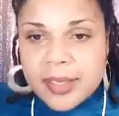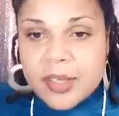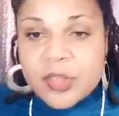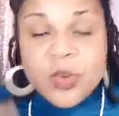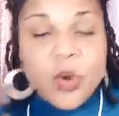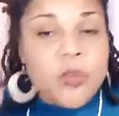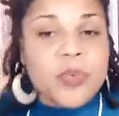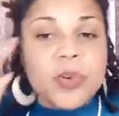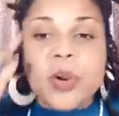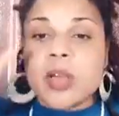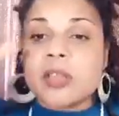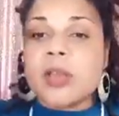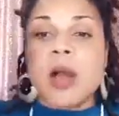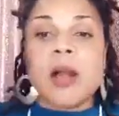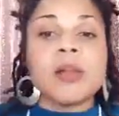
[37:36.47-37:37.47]
So if you are
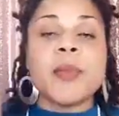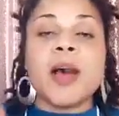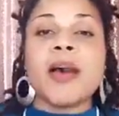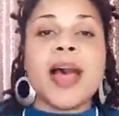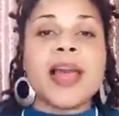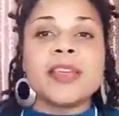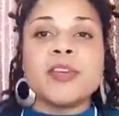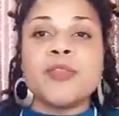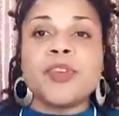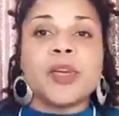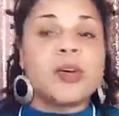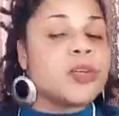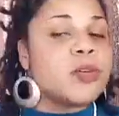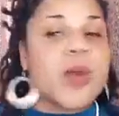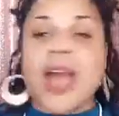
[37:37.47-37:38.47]
talking about how you feel
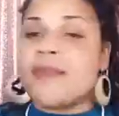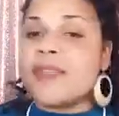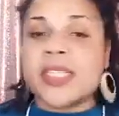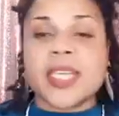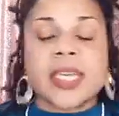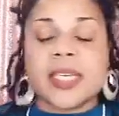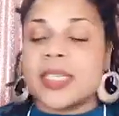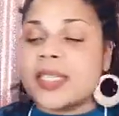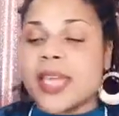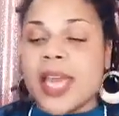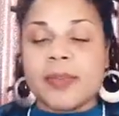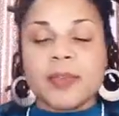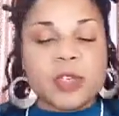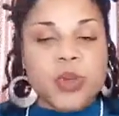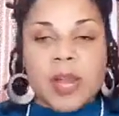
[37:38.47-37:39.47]
and you haven't taken the
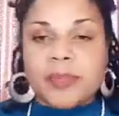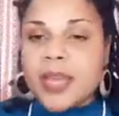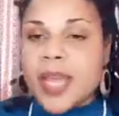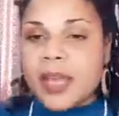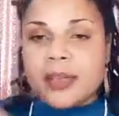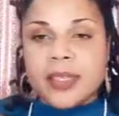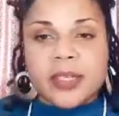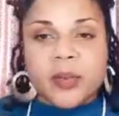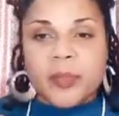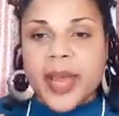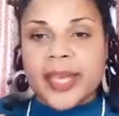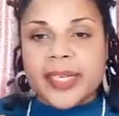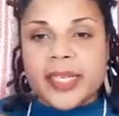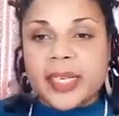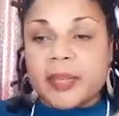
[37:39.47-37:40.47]
time to drop down in your
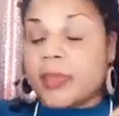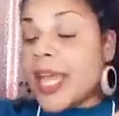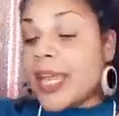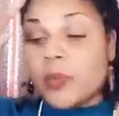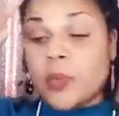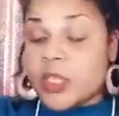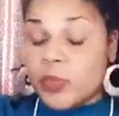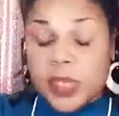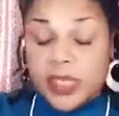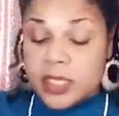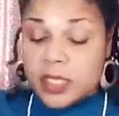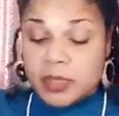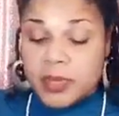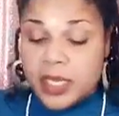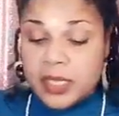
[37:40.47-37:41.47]
body, and like, which really
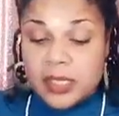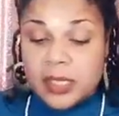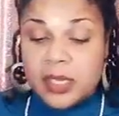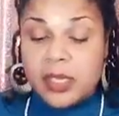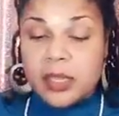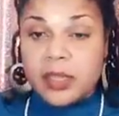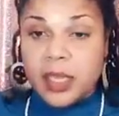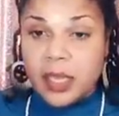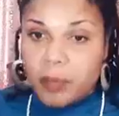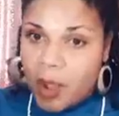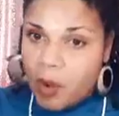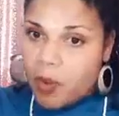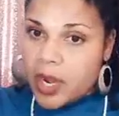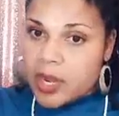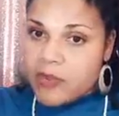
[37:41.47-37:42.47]
just means think
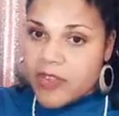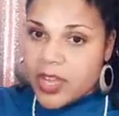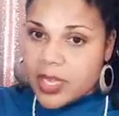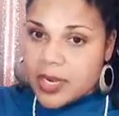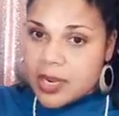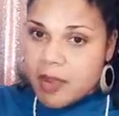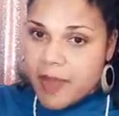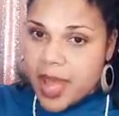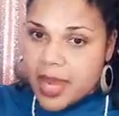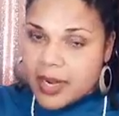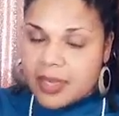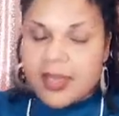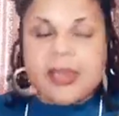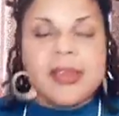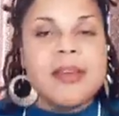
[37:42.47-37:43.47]
about where you feel it in your body,
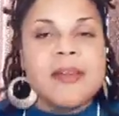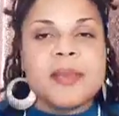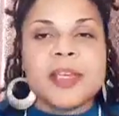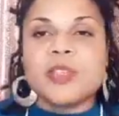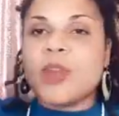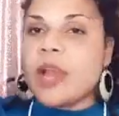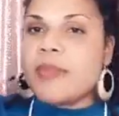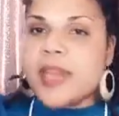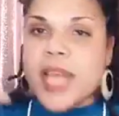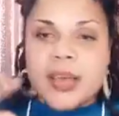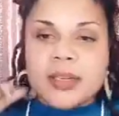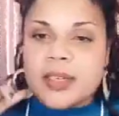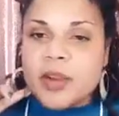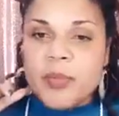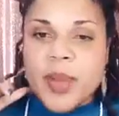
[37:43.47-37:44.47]
but drop down
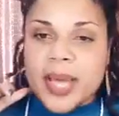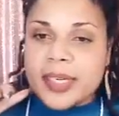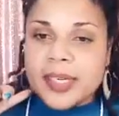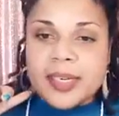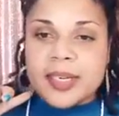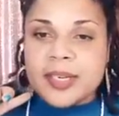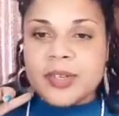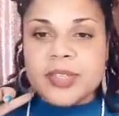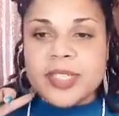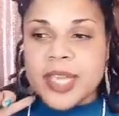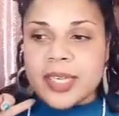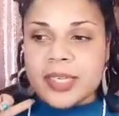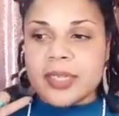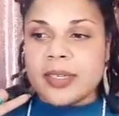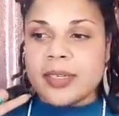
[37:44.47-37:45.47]
in your body to
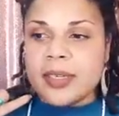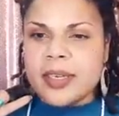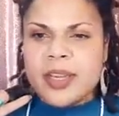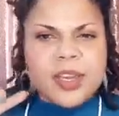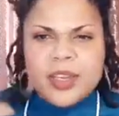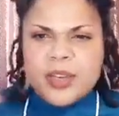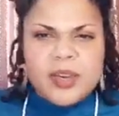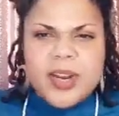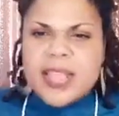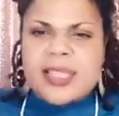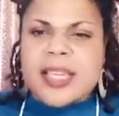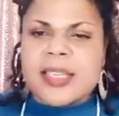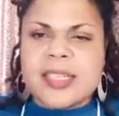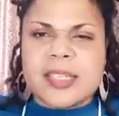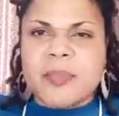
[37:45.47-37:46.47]
understand it. You're not
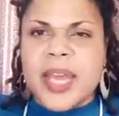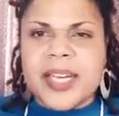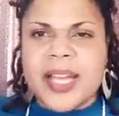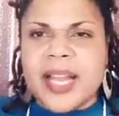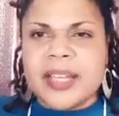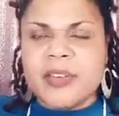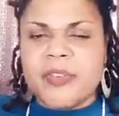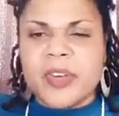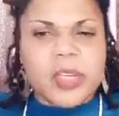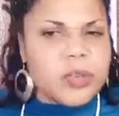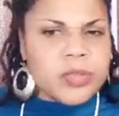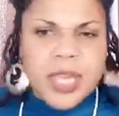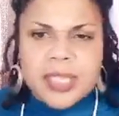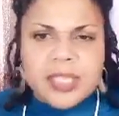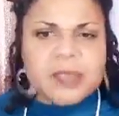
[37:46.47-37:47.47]
telling somebody how you feel. You're
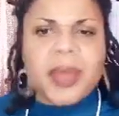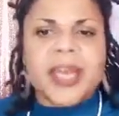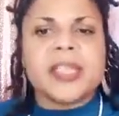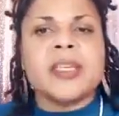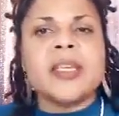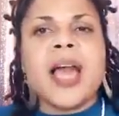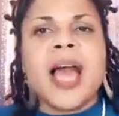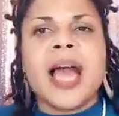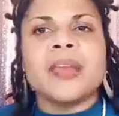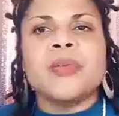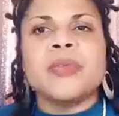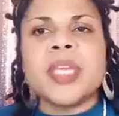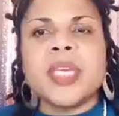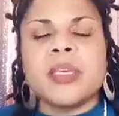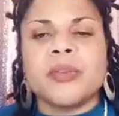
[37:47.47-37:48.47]
telling somebody how you
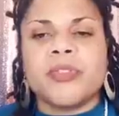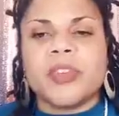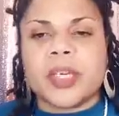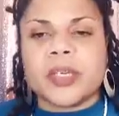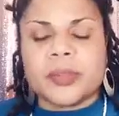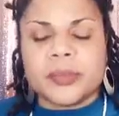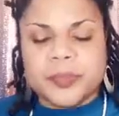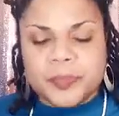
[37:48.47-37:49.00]
think you feel.